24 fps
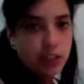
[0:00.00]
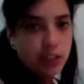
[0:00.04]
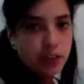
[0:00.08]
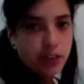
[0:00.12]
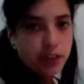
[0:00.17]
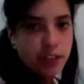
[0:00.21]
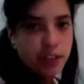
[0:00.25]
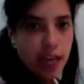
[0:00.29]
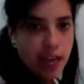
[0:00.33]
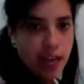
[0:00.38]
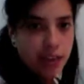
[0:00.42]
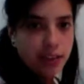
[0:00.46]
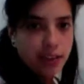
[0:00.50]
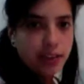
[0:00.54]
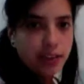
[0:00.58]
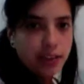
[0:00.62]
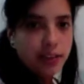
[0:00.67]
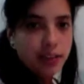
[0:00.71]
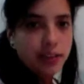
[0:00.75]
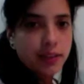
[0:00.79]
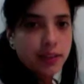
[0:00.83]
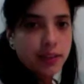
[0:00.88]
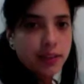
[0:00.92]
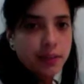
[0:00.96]
of
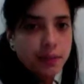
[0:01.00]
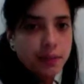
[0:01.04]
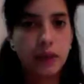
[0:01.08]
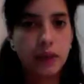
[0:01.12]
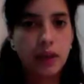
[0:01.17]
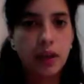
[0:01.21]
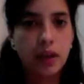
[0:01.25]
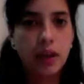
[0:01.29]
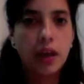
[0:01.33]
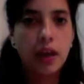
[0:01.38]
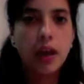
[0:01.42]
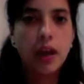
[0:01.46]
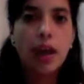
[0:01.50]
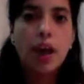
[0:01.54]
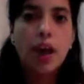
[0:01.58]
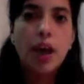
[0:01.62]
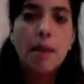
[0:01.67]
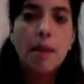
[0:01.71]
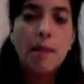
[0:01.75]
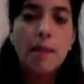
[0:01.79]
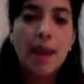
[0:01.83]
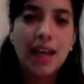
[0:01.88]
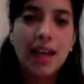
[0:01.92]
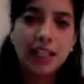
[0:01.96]
tasks.
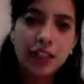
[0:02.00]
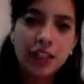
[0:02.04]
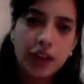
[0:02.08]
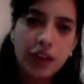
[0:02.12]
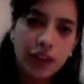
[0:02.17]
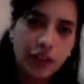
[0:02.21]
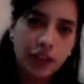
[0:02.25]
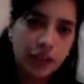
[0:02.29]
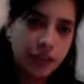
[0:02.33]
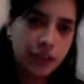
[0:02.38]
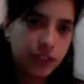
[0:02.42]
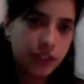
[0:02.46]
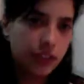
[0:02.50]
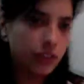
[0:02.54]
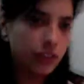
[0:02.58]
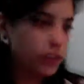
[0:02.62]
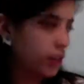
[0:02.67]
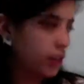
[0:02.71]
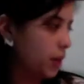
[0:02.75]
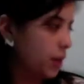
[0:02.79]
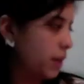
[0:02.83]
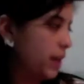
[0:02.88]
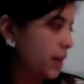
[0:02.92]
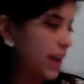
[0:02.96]
McDonald's,
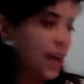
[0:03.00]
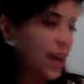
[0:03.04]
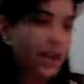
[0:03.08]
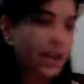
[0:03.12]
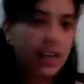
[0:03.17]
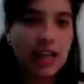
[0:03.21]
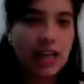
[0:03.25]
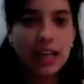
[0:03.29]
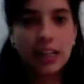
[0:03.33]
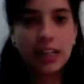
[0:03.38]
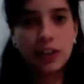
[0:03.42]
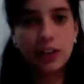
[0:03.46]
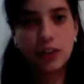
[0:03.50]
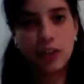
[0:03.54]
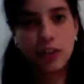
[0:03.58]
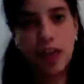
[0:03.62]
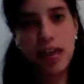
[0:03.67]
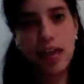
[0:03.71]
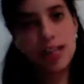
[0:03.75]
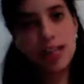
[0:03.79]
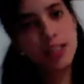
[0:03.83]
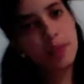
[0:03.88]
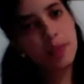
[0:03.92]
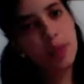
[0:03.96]
Subway, and El
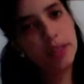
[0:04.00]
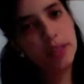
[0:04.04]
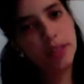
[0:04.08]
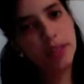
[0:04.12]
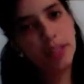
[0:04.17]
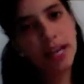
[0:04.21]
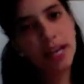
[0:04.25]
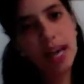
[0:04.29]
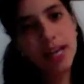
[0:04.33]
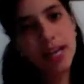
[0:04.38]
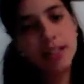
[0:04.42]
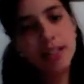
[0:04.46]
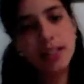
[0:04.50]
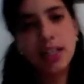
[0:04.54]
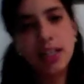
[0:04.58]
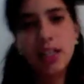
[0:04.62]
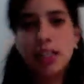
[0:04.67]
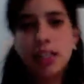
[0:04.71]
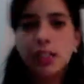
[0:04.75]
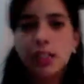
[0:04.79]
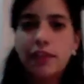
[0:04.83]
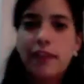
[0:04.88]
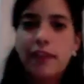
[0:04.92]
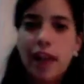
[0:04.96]
Corral specialize
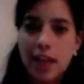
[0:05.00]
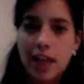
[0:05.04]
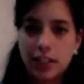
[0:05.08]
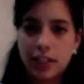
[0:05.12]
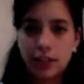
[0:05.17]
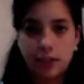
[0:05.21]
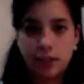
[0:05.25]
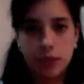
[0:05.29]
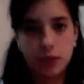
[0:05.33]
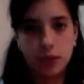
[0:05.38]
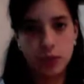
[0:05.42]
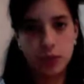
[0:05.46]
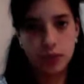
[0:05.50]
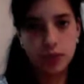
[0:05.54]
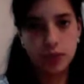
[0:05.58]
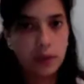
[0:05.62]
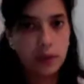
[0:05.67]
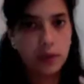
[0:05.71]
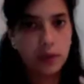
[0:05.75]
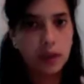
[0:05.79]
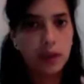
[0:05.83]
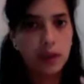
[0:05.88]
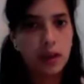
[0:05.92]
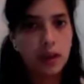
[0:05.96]
in fast food.
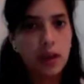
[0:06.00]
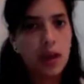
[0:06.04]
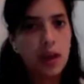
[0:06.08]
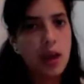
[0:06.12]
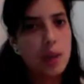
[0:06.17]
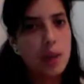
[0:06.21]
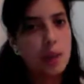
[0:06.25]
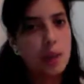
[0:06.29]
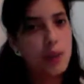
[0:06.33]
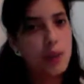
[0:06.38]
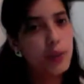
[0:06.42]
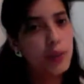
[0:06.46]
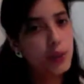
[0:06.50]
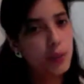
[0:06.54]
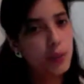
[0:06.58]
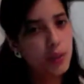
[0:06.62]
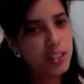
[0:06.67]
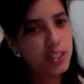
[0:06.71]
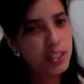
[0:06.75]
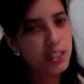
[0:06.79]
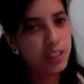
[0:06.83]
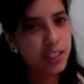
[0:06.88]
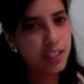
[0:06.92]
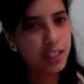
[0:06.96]
But the
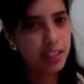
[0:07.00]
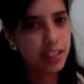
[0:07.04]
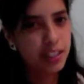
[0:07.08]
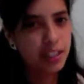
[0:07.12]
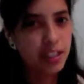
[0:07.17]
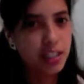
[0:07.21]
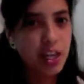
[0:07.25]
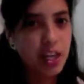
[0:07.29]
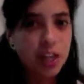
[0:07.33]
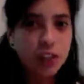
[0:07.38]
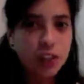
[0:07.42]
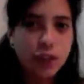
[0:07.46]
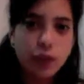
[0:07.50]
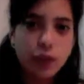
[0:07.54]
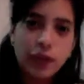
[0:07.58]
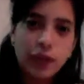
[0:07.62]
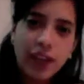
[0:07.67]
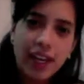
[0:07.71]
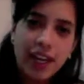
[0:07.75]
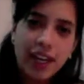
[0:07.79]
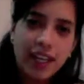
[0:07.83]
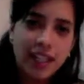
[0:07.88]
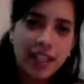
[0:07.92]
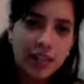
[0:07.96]
question is, do
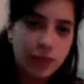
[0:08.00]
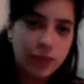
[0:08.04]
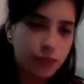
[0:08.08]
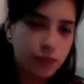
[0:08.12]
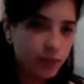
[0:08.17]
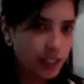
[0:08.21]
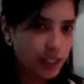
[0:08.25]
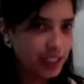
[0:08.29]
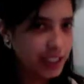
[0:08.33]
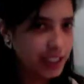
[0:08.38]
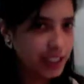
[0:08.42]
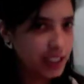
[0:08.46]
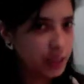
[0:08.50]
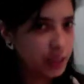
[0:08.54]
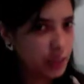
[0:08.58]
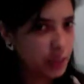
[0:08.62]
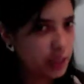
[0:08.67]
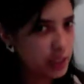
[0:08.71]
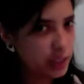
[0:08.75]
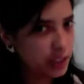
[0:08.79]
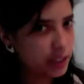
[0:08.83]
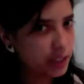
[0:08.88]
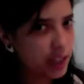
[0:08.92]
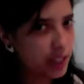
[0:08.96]
they really
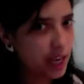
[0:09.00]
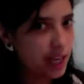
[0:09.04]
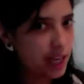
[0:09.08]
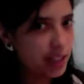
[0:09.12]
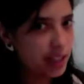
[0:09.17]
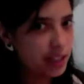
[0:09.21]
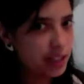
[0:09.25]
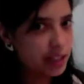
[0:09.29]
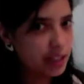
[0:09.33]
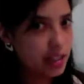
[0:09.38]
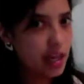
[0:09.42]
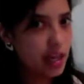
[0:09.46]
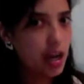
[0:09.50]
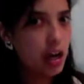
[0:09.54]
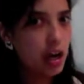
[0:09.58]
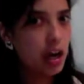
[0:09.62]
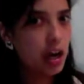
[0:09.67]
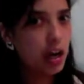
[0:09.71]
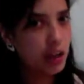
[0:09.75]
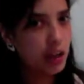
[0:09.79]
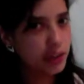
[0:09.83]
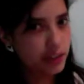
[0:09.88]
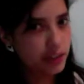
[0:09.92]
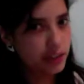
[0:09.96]
specialize
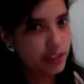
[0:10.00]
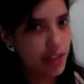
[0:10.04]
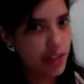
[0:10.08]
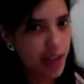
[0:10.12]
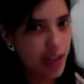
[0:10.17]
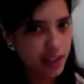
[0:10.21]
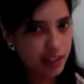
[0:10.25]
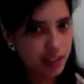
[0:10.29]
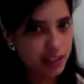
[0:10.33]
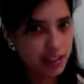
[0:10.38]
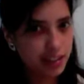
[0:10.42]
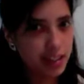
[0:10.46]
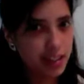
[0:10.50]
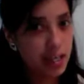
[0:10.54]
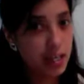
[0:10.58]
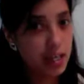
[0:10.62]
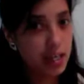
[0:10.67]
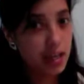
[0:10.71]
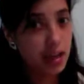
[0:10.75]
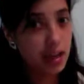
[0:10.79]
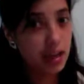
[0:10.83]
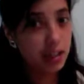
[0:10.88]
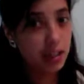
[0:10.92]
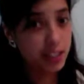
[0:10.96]
on the task they
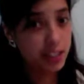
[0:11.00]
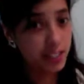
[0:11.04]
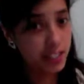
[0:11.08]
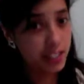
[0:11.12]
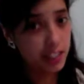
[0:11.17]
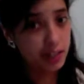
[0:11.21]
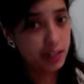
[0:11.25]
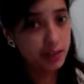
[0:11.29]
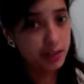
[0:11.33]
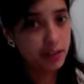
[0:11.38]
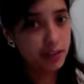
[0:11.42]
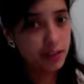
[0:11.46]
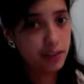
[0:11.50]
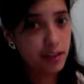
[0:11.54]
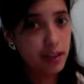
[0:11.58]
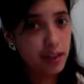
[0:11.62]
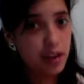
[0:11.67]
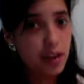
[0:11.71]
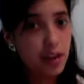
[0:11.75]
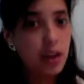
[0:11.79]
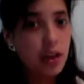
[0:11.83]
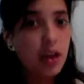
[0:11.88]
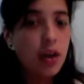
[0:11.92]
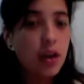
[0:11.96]
achieve?
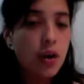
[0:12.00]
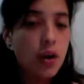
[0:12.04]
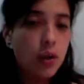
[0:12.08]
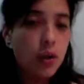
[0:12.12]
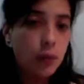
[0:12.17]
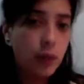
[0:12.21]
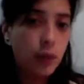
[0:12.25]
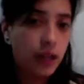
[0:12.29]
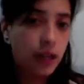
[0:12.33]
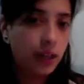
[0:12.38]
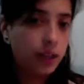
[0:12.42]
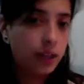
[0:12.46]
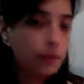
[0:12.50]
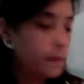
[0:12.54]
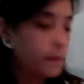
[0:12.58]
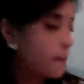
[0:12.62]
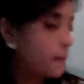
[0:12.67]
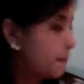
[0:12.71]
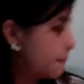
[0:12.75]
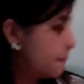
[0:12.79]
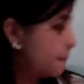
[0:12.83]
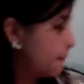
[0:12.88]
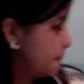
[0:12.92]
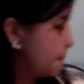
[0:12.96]
Well,
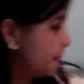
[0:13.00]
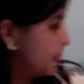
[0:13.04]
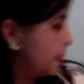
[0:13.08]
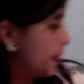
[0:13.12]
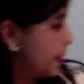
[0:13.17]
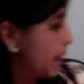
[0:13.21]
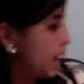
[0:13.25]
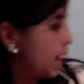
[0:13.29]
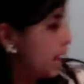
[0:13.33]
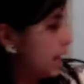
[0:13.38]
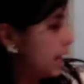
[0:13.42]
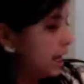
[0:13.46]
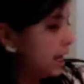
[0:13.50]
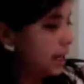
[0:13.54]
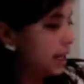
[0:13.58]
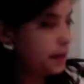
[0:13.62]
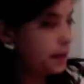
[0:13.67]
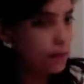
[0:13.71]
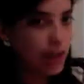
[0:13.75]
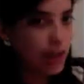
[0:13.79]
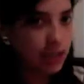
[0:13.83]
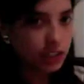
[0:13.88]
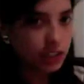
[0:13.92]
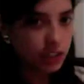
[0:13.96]
in
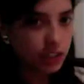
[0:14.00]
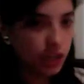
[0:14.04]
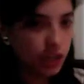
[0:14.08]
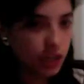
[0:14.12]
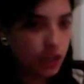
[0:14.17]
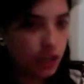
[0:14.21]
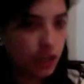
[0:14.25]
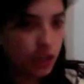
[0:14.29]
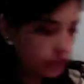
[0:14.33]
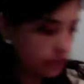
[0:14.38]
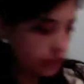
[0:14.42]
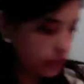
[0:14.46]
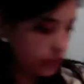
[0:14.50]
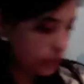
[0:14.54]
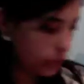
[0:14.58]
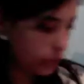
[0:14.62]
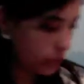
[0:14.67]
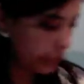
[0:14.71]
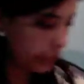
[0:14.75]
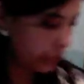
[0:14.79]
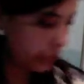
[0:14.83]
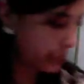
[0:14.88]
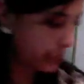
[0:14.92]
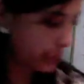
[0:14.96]
McDonald's, we
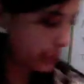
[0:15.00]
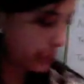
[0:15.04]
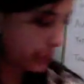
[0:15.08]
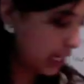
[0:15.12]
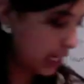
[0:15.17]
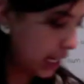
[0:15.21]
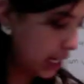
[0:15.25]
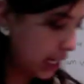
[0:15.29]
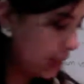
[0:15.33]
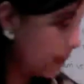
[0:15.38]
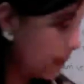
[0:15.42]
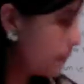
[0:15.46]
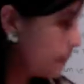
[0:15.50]
can say